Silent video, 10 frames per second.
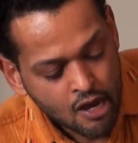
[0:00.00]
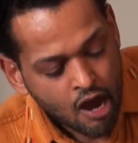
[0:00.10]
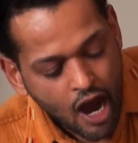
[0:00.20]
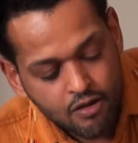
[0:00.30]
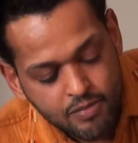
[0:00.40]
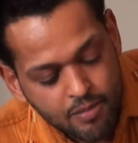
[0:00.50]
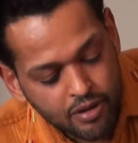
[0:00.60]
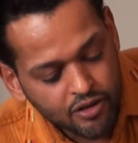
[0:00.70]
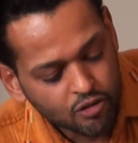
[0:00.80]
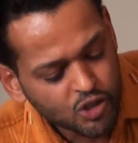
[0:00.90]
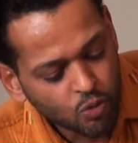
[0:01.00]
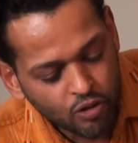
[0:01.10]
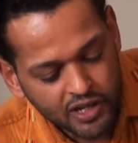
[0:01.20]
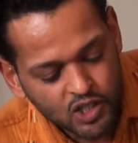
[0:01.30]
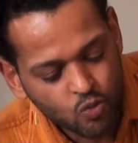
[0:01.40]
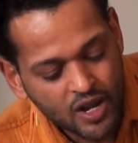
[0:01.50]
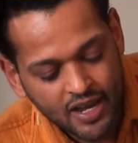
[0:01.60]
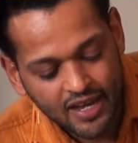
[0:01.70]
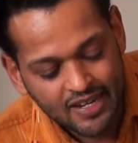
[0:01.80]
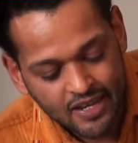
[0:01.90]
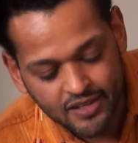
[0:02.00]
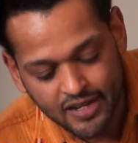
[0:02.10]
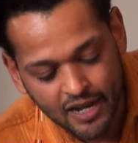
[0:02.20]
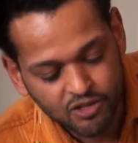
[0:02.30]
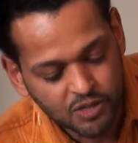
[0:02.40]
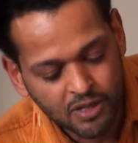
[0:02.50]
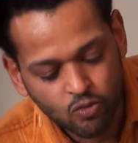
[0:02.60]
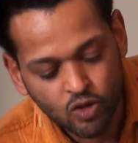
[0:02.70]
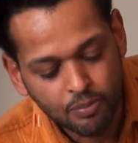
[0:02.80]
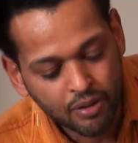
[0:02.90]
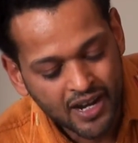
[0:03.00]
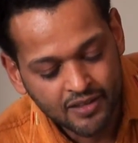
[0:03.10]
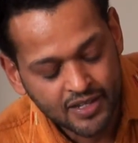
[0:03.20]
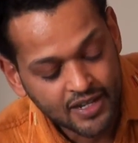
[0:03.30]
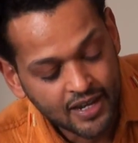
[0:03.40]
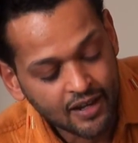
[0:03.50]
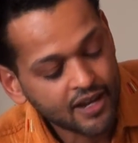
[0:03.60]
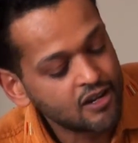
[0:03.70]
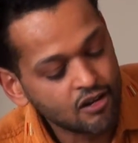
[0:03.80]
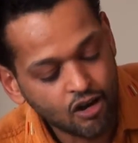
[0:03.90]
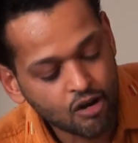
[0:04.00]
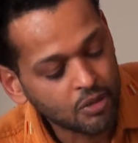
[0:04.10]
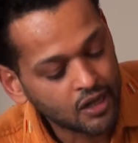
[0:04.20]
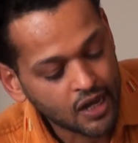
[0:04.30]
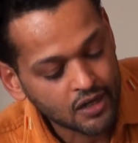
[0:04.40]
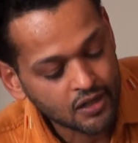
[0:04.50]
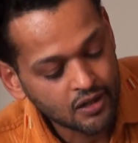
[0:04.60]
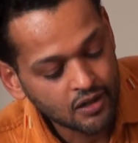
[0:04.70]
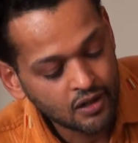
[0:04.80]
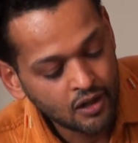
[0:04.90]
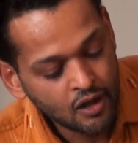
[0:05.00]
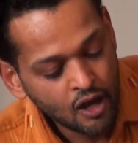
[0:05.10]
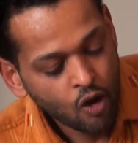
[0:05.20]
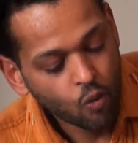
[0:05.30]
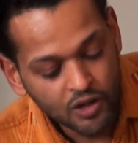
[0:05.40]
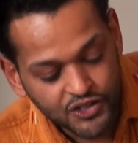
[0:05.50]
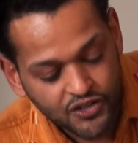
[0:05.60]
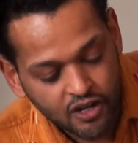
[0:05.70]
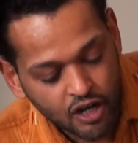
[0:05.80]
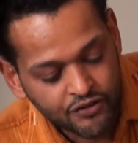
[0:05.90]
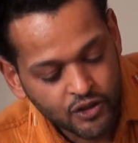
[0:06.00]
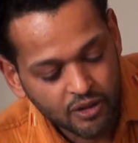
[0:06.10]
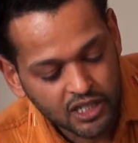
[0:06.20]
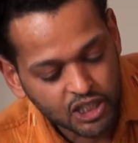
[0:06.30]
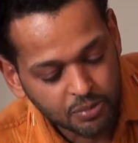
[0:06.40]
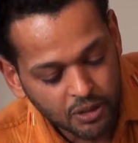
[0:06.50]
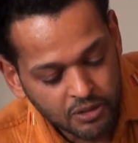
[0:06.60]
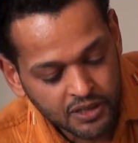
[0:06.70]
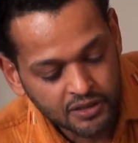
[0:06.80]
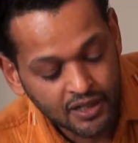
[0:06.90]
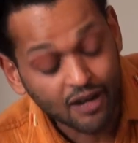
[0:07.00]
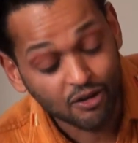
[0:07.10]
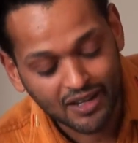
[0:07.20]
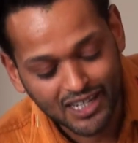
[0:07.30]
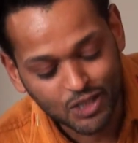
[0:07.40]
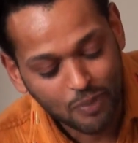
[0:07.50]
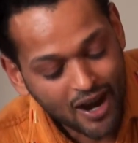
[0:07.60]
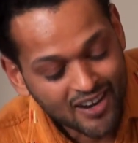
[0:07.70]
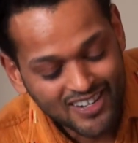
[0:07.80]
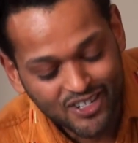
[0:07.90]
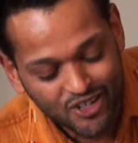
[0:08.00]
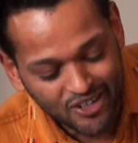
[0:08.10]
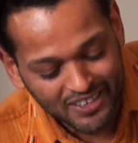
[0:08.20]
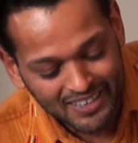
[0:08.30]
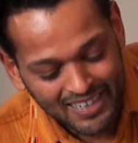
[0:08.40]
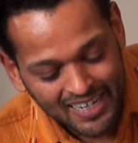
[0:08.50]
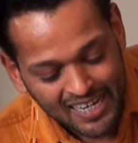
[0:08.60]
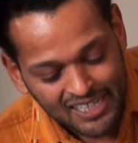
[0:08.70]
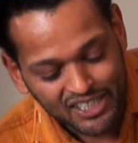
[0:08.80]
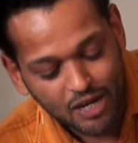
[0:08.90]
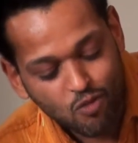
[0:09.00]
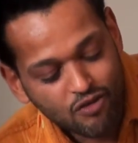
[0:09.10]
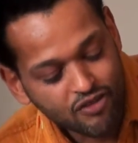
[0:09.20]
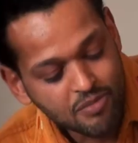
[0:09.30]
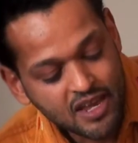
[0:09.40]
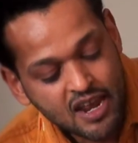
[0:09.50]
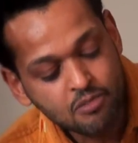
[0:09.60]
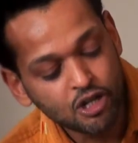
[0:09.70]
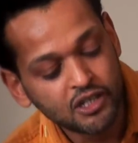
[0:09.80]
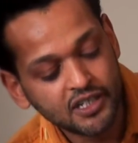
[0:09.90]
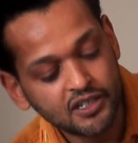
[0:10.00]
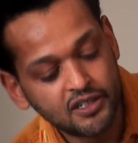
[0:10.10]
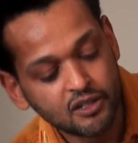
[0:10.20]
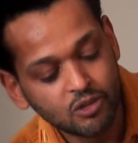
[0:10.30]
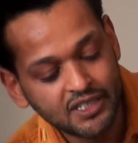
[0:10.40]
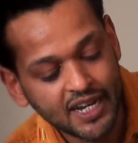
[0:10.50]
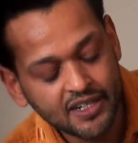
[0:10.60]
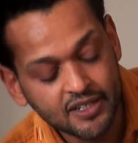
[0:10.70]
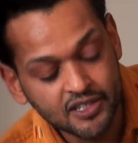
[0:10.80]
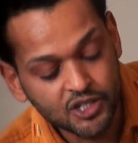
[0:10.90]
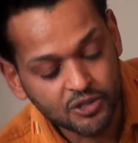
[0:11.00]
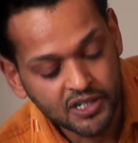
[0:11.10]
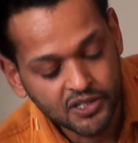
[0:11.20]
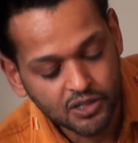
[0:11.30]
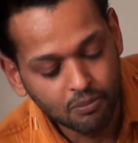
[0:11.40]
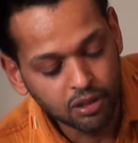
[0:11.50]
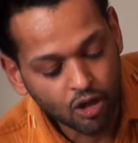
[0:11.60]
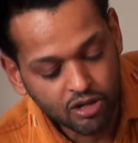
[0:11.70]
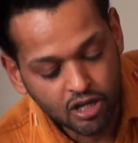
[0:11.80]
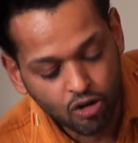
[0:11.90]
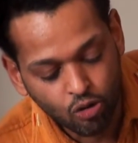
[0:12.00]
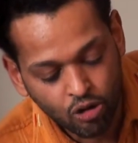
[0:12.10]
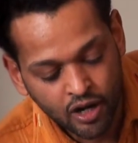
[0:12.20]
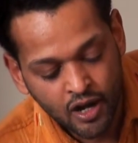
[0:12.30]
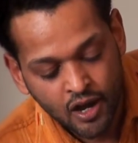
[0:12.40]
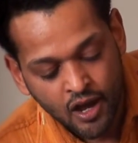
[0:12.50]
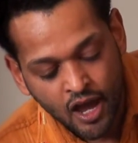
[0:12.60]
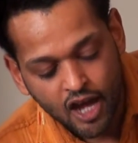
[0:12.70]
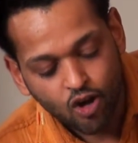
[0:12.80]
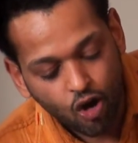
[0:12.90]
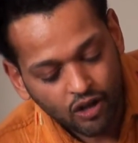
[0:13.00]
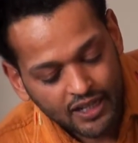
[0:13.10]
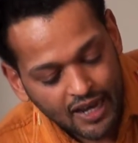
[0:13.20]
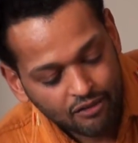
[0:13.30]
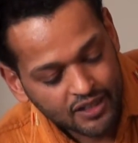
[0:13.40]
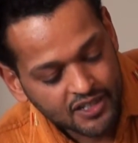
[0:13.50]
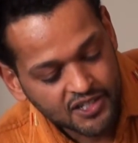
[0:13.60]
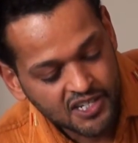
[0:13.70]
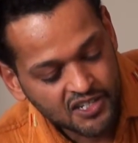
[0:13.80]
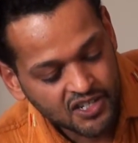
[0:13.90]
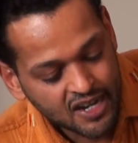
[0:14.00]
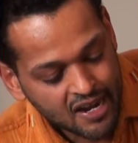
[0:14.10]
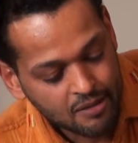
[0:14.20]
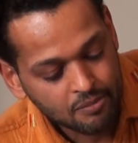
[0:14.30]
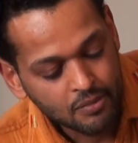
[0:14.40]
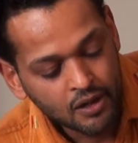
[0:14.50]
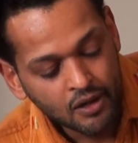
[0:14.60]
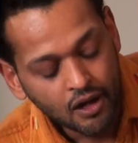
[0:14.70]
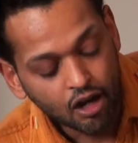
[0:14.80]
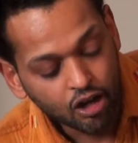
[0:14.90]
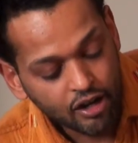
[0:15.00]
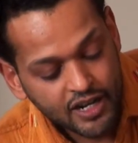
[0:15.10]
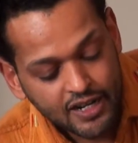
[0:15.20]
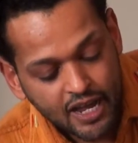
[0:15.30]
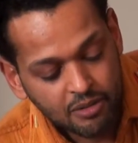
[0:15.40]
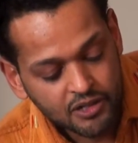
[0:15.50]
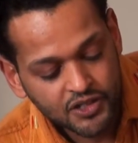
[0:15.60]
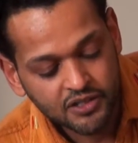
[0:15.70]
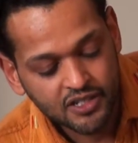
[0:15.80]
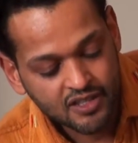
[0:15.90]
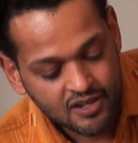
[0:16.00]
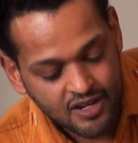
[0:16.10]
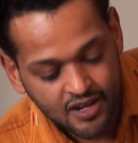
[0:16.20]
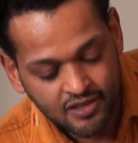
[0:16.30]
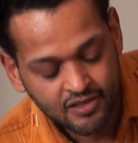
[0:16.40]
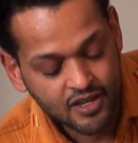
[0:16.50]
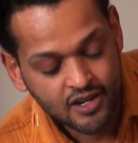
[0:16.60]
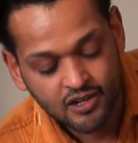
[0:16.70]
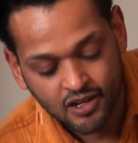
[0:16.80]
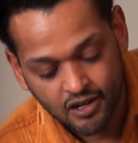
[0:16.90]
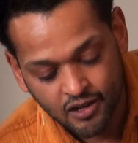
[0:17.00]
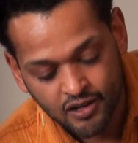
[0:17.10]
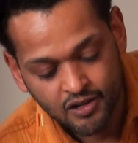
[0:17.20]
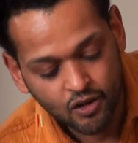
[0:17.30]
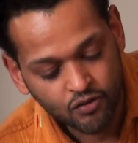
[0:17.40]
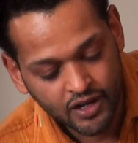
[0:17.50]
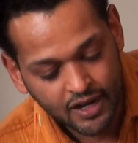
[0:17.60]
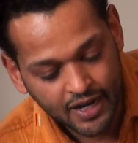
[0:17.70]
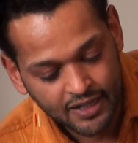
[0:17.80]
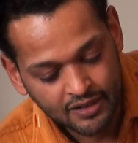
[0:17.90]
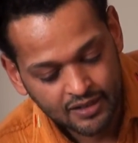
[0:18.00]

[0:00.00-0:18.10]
I remember those mornings when a death announcement would break the day like an alarm clock. Once the curfew expired at dawn, someone from the neighborhood Idir would take to the streets, blowing a horn and calling out the deceased's name, alerting neighbors to the death that had occurred overnight.